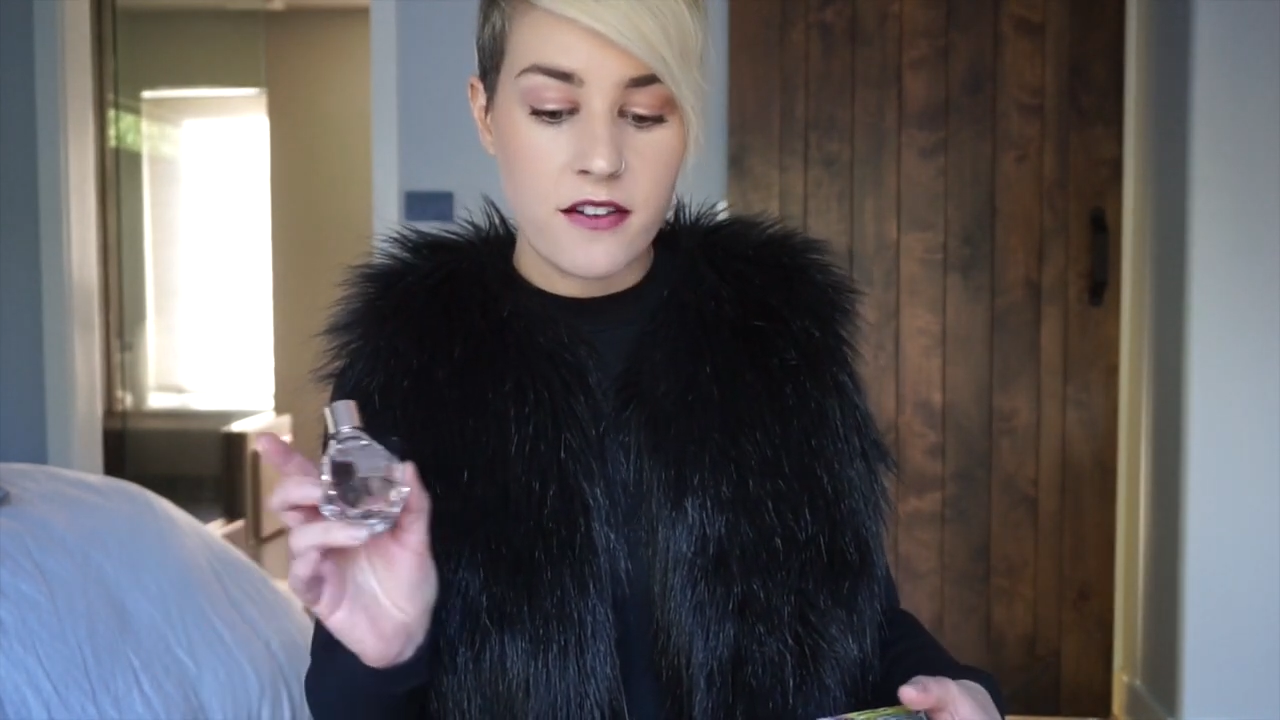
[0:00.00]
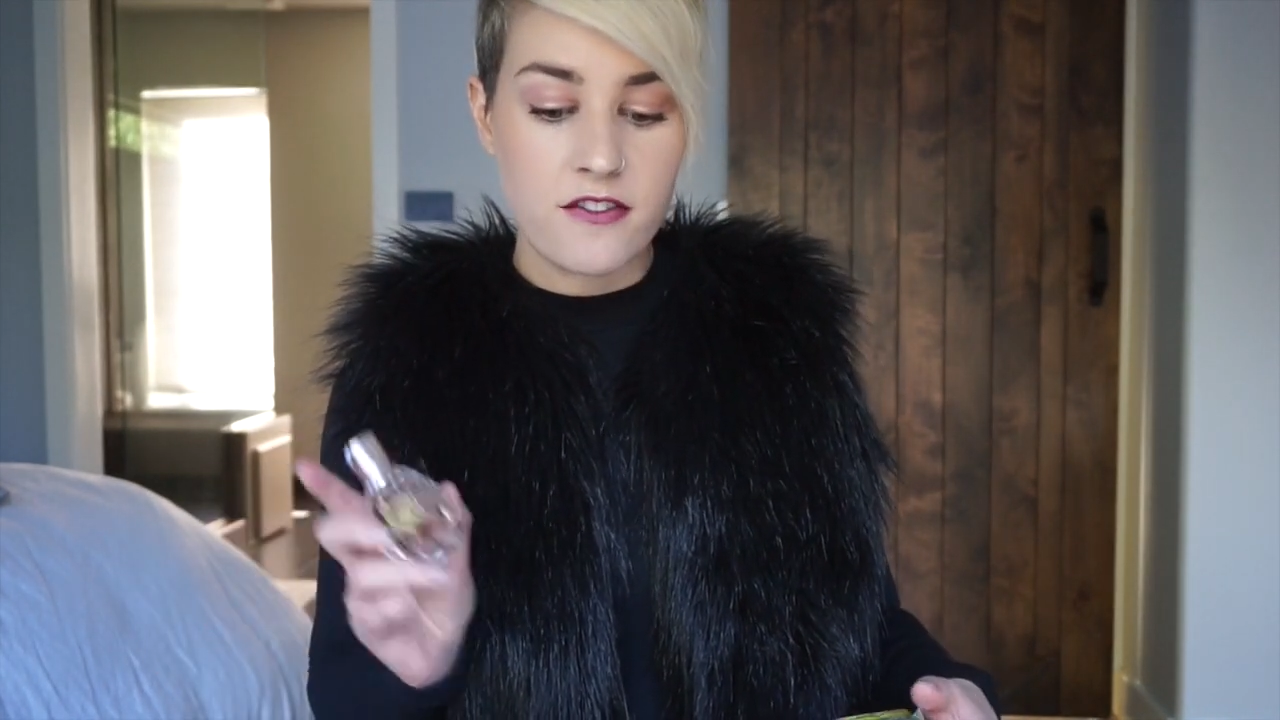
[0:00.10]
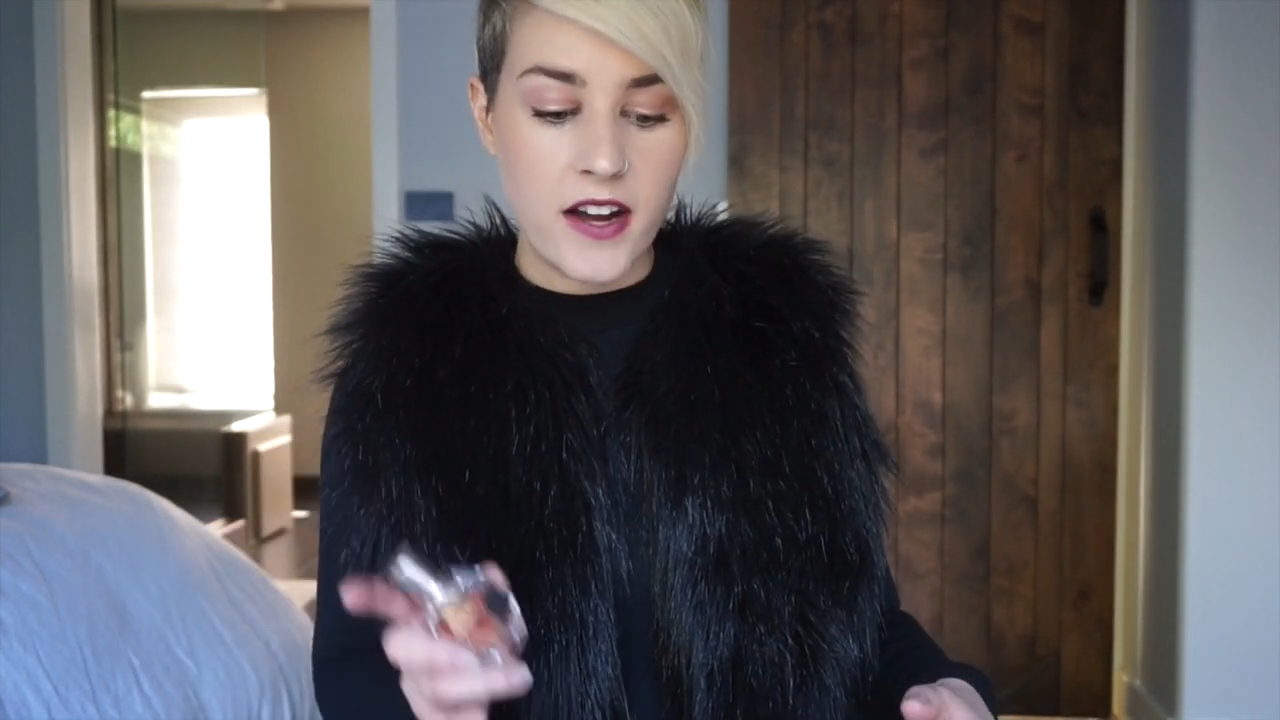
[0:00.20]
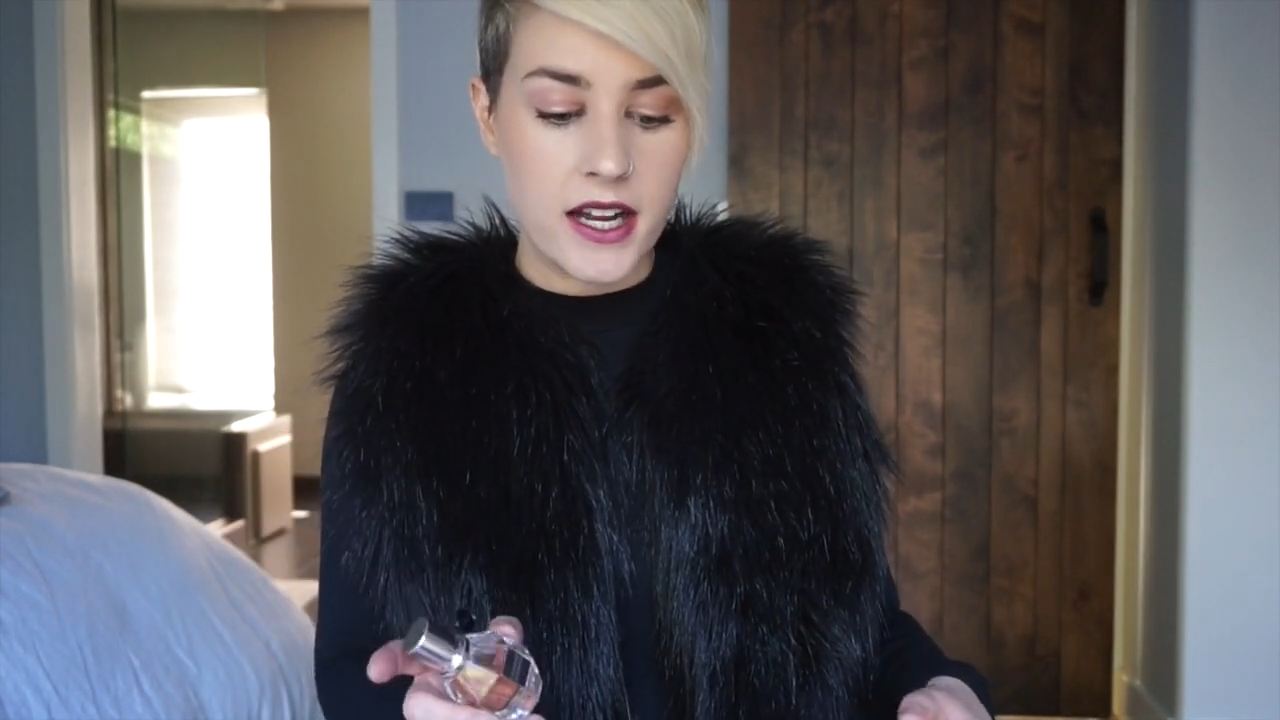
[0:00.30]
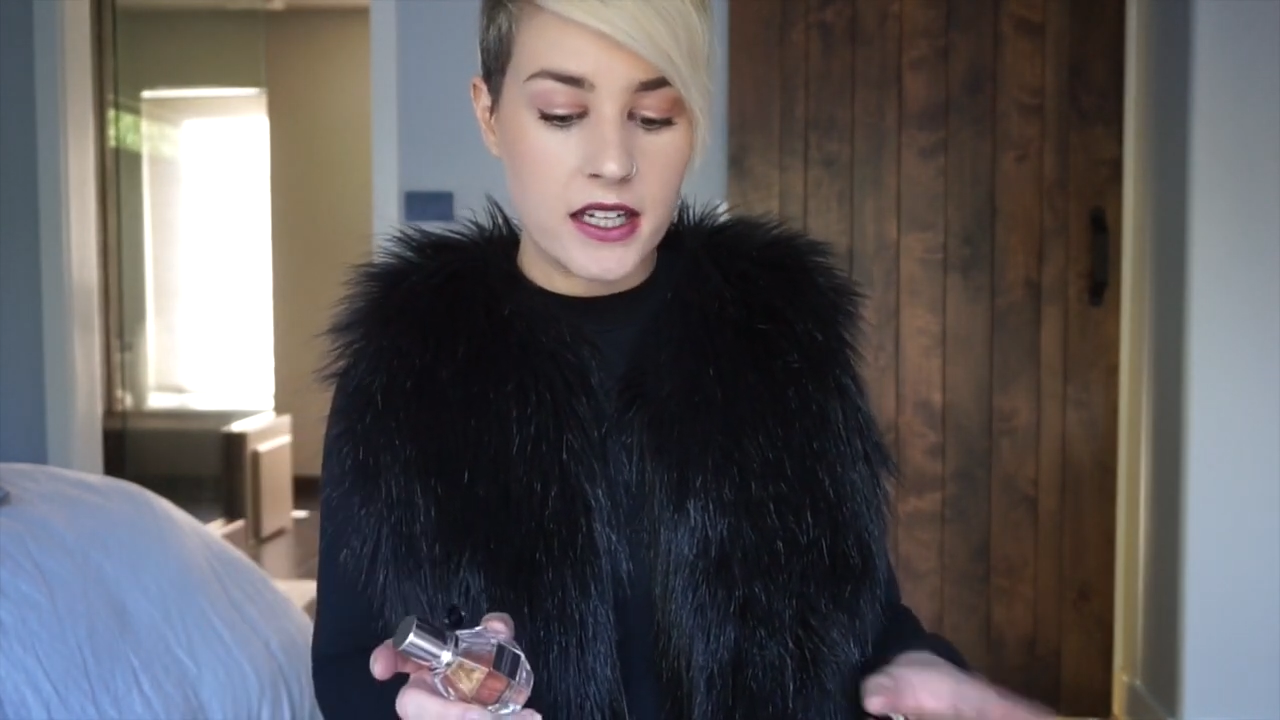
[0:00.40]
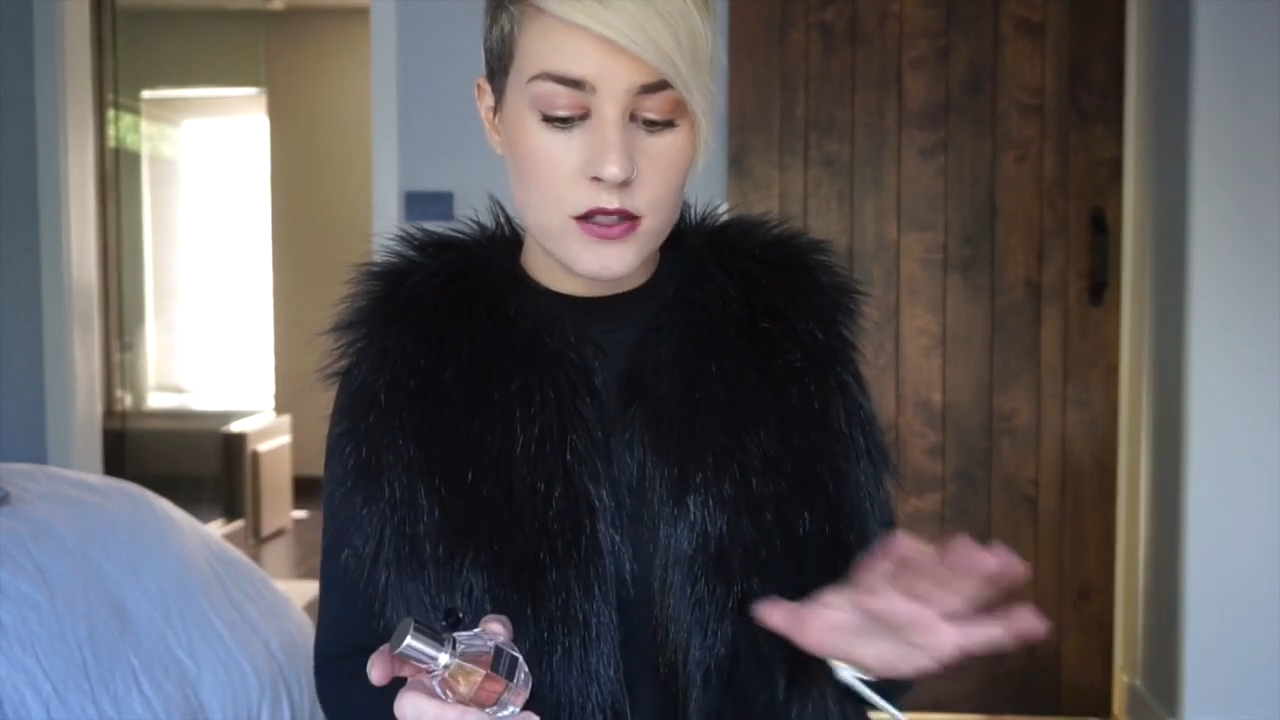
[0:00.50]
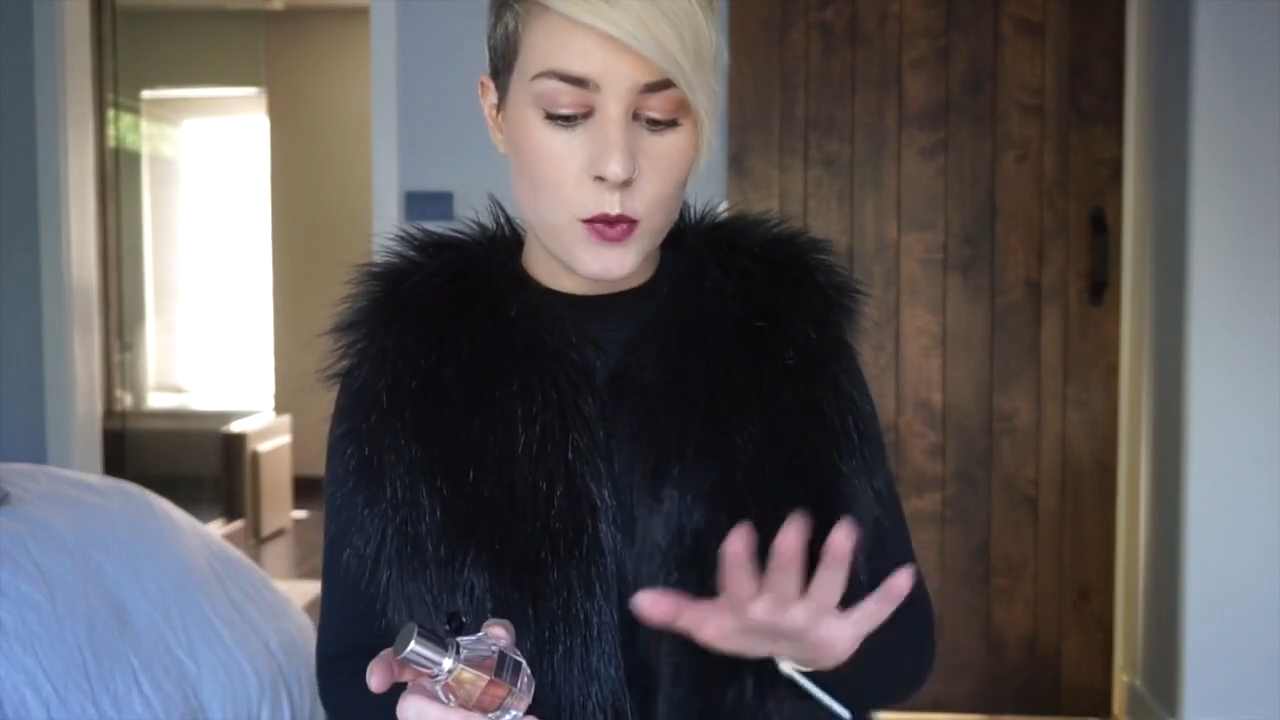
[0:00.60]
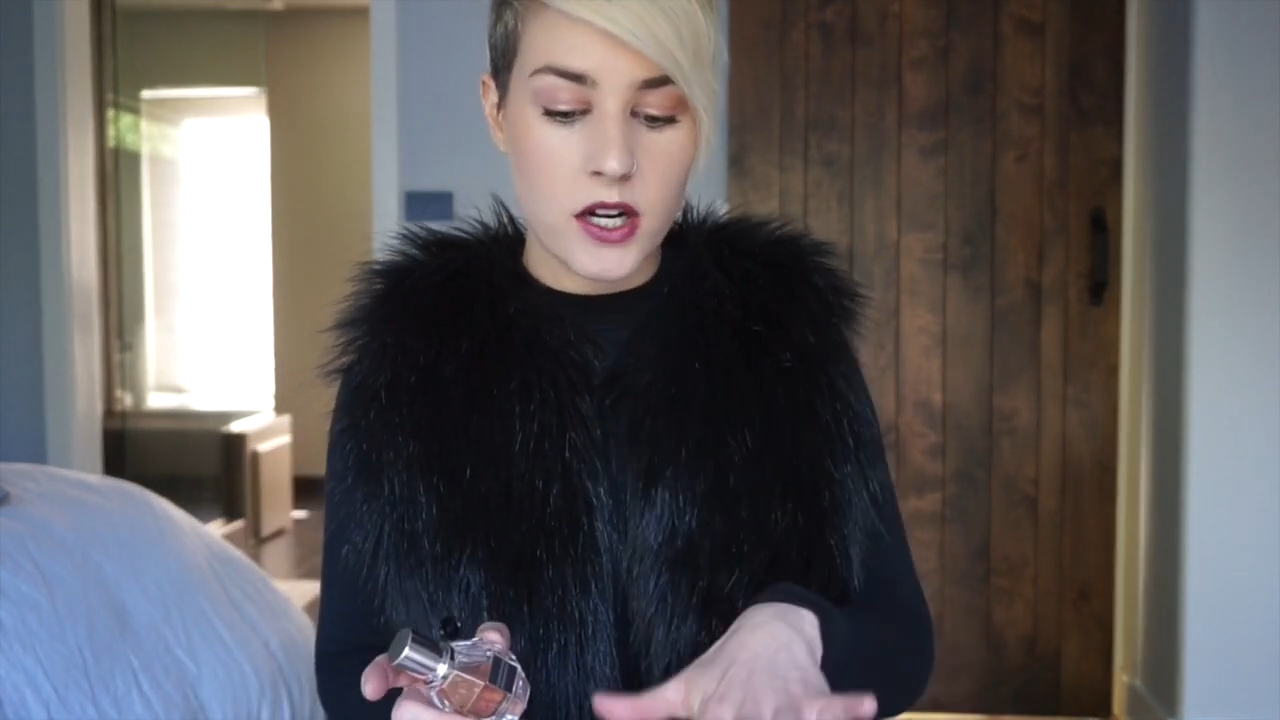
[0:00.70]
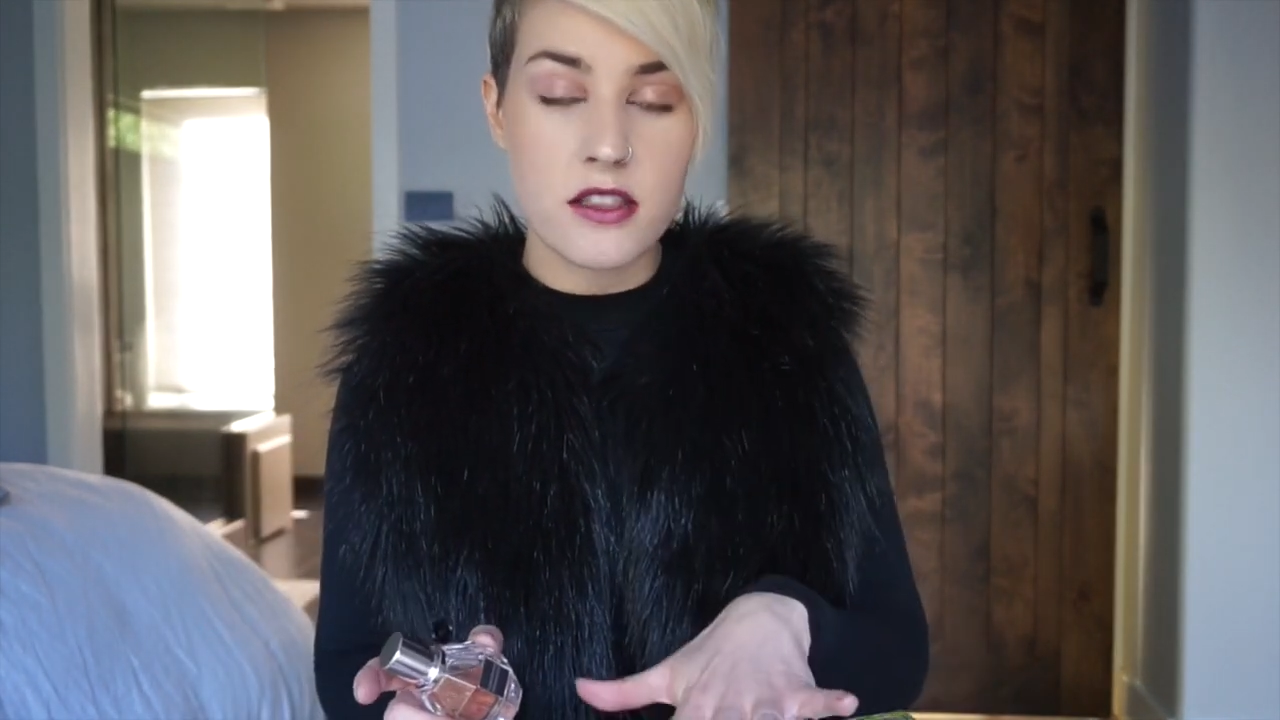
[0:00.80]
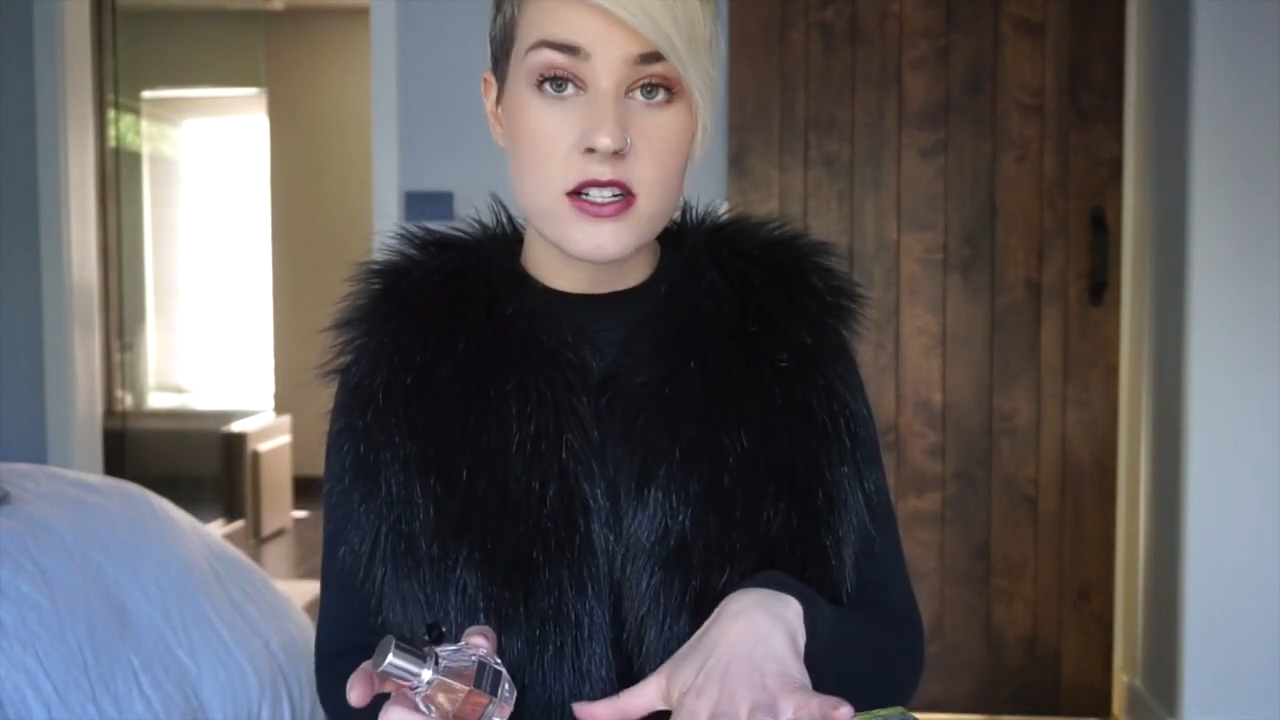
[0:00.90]
find
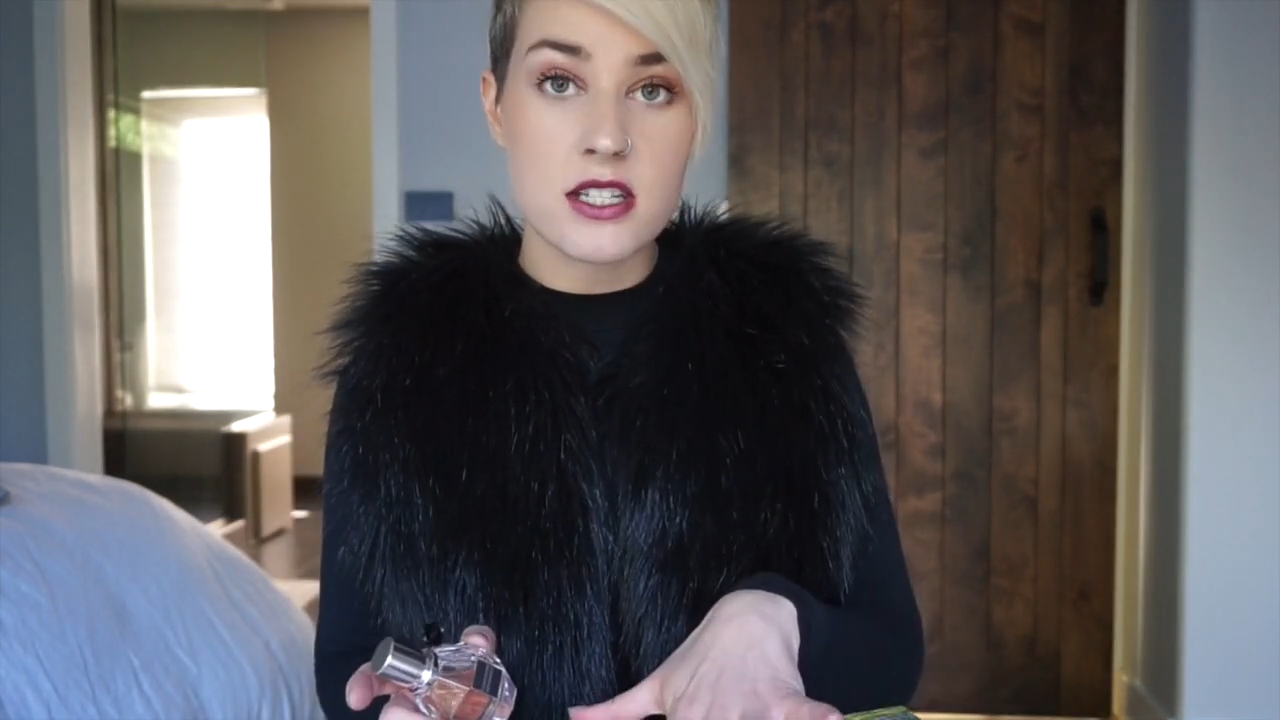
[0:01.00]
one of their